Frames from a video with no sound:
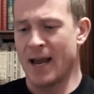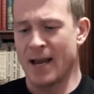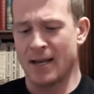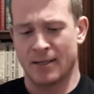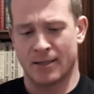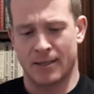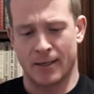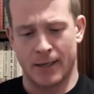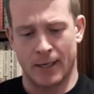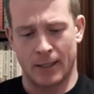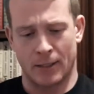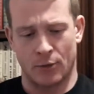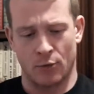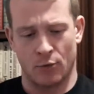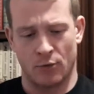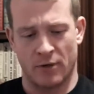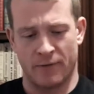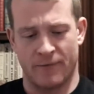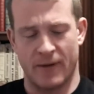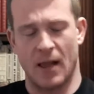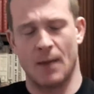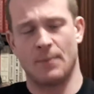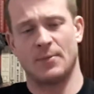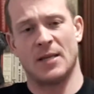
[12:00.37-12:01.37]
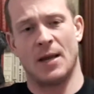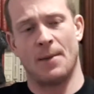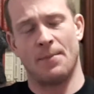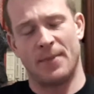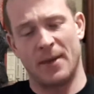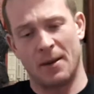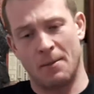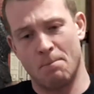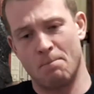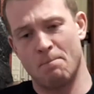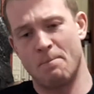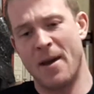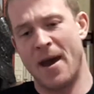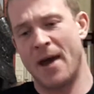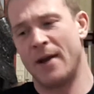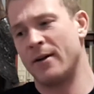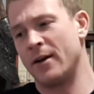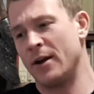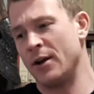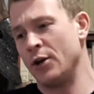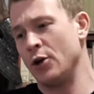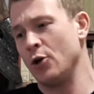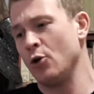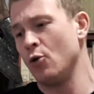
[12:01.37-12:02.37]
necessary to develop something better
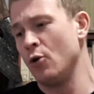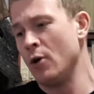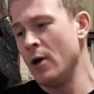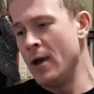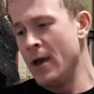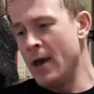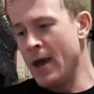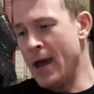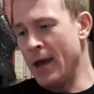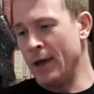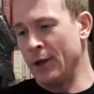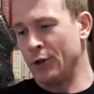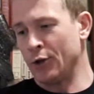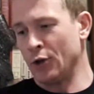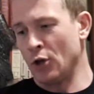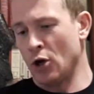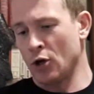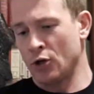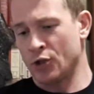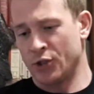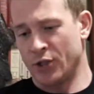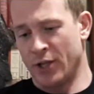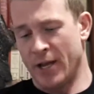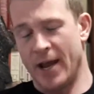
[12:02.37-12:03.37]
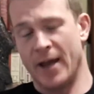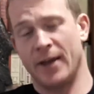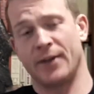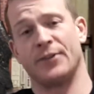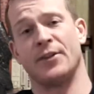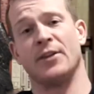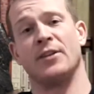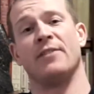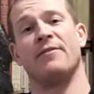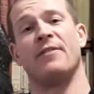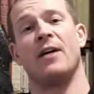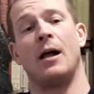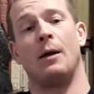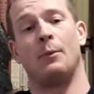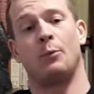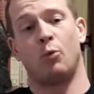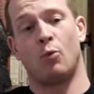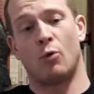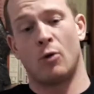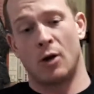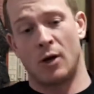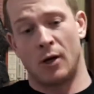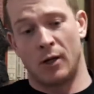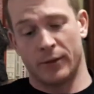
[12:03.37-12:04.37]
and new, and it looks like the developed
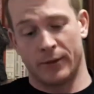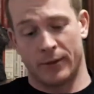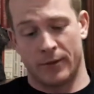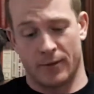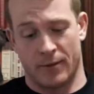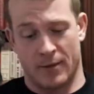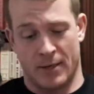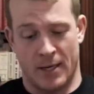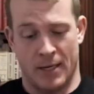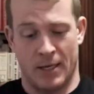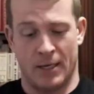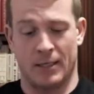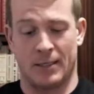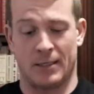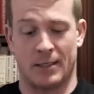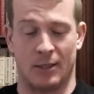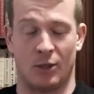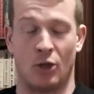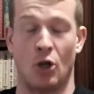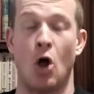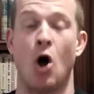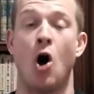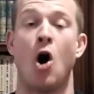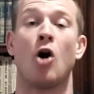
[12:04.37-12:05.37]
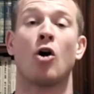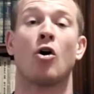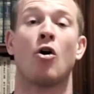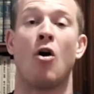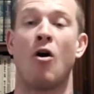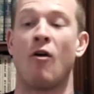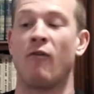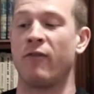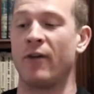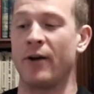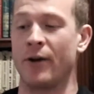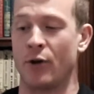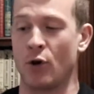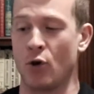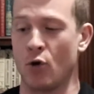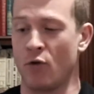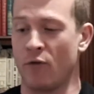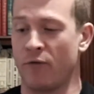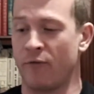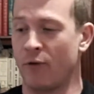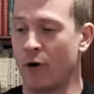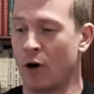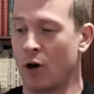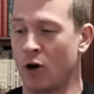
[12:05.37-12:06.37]
world is long
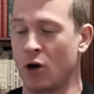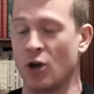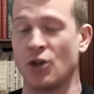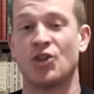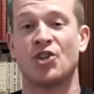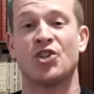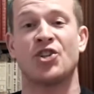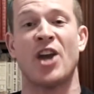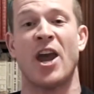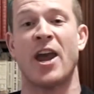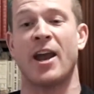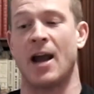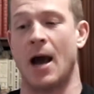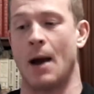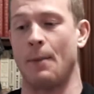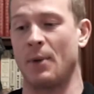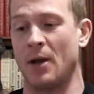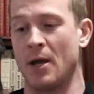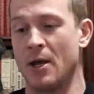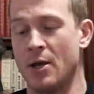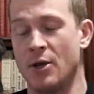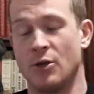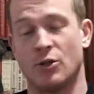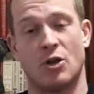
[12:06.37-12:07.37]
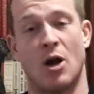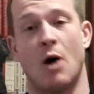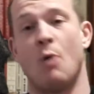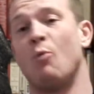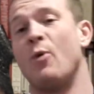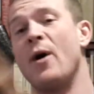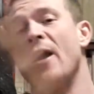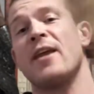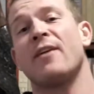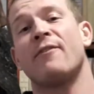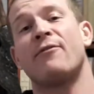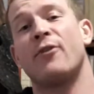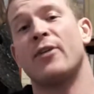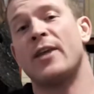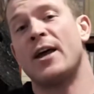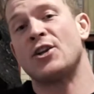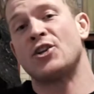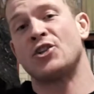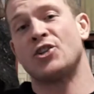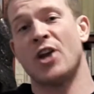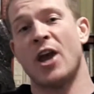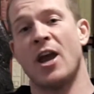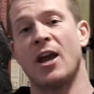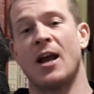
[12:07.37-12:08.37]
overdue for a good shakeup. So I'm waiting for that
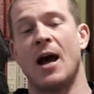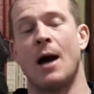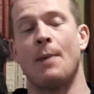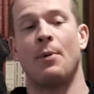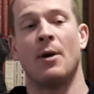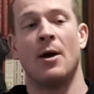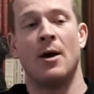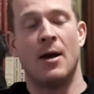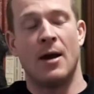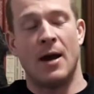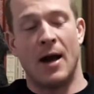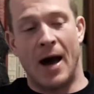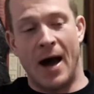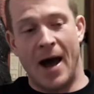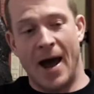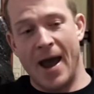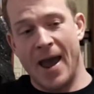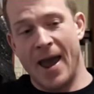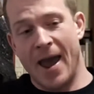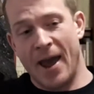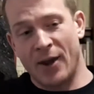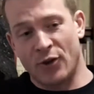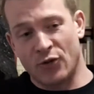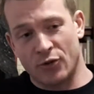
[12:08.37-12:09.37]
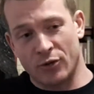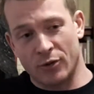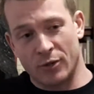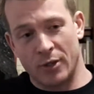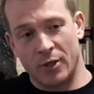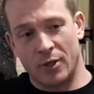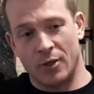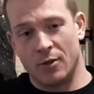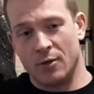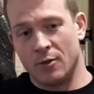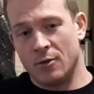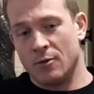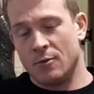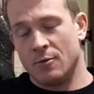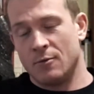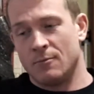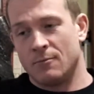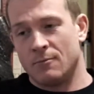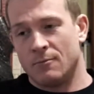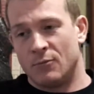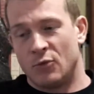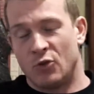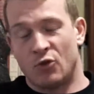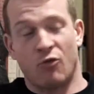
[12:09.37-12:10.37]
shakeup. I actually
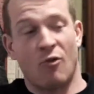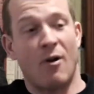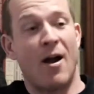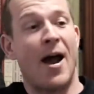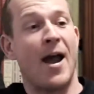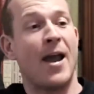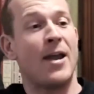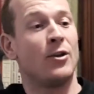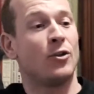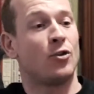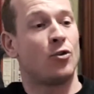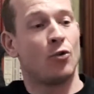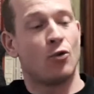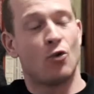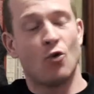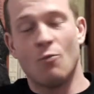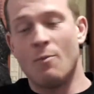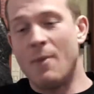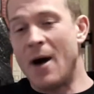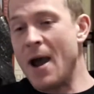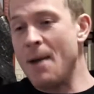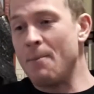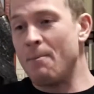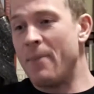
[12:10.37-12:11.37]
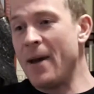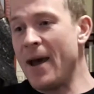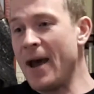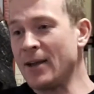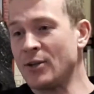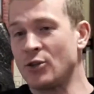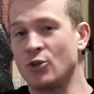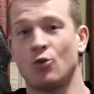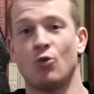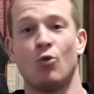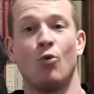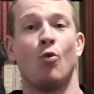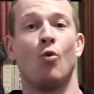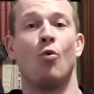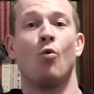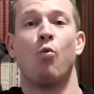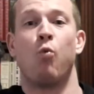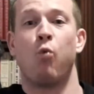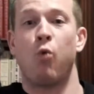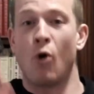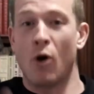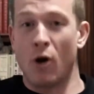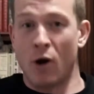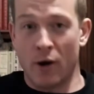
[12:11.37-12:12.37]
trying to do my best to
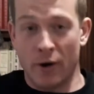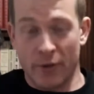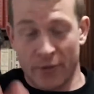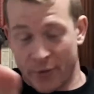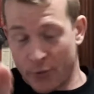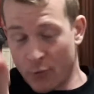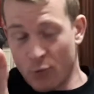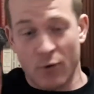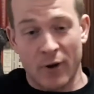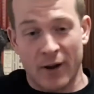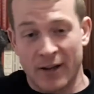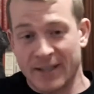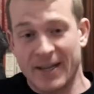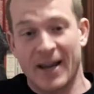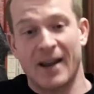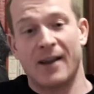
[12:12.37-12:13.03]
warn through